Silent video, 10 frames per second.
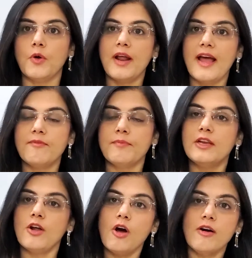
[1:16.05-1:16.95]
or have
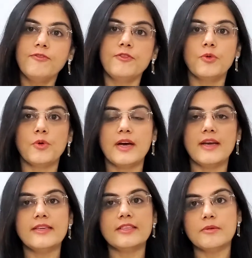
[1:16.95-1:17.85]
been off yoga
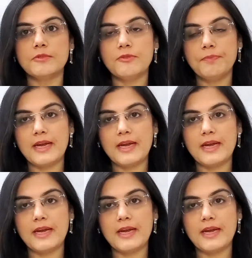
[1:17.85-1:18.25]
in terms of